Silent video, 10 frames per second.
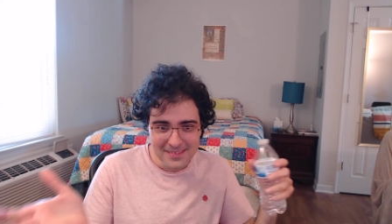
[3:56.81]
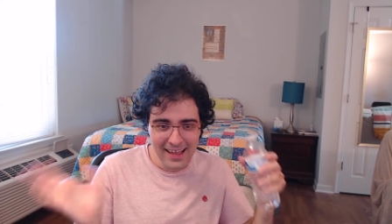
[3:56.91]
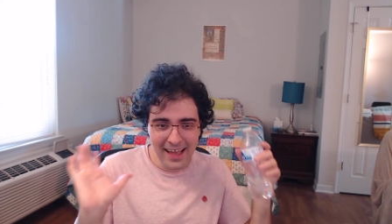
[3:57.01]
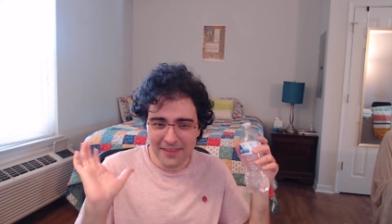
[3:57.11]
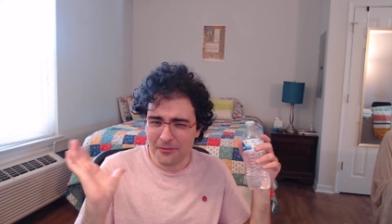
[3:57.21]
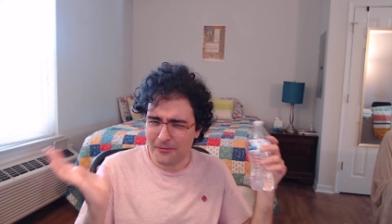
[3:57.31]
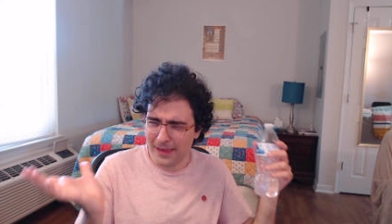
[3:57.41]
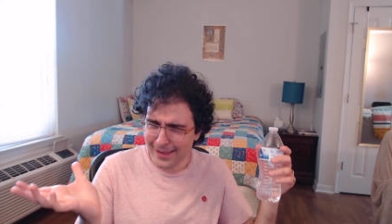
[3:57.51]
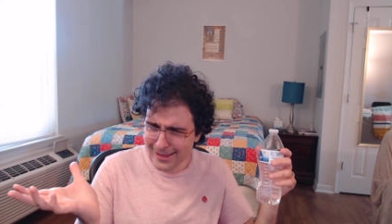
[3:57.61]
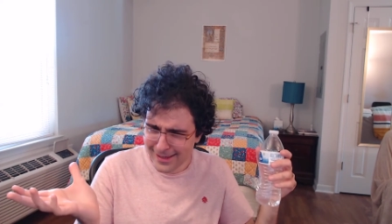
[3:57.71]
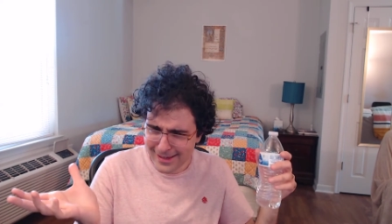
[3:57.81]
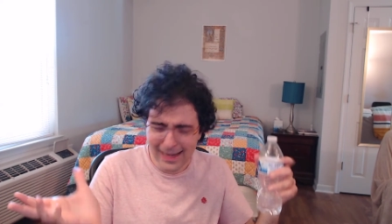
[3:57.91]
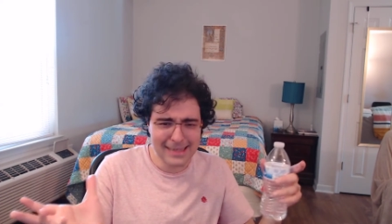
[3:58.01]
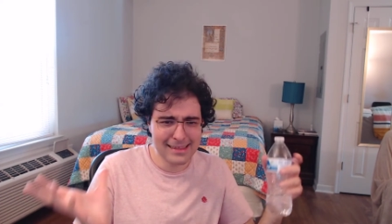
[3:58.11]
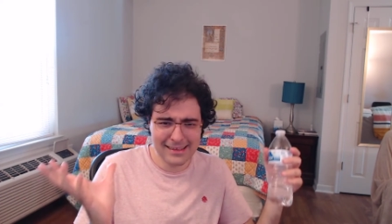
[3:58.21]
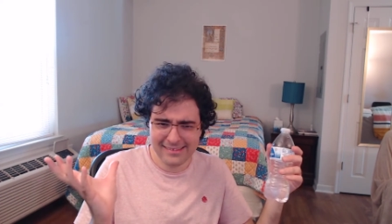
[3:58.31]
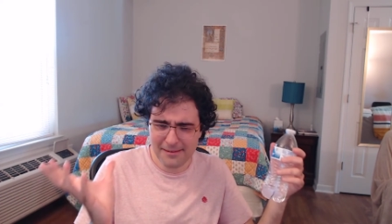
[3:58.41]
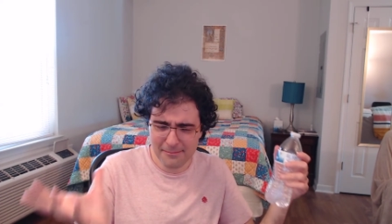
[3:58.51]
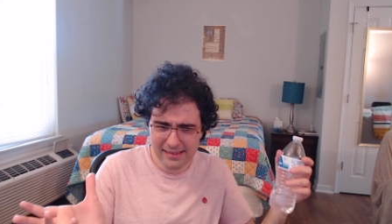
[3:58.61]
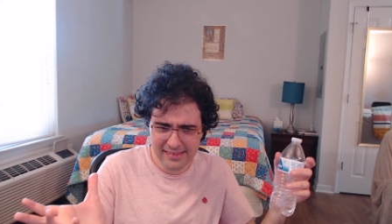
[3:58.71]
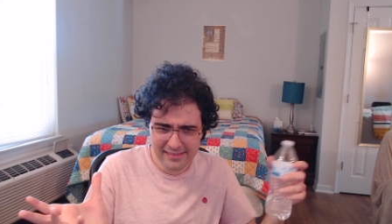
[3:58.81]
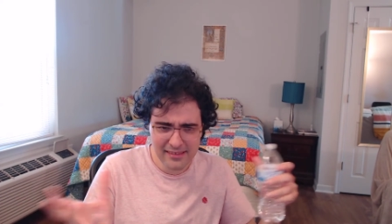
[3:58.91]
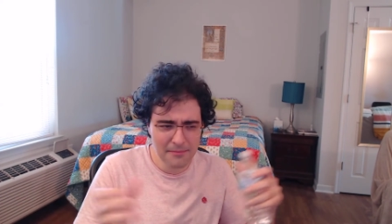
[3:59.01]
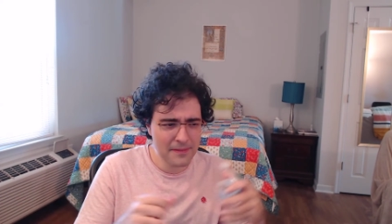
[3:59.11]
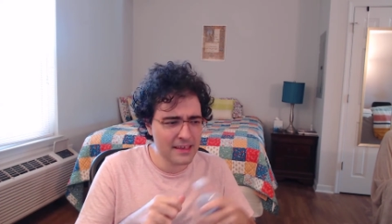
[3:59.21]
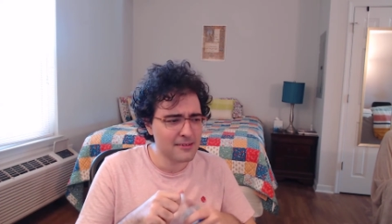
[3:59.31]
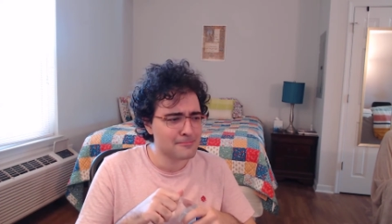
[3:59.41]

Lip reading: I think, unless I'm missing something.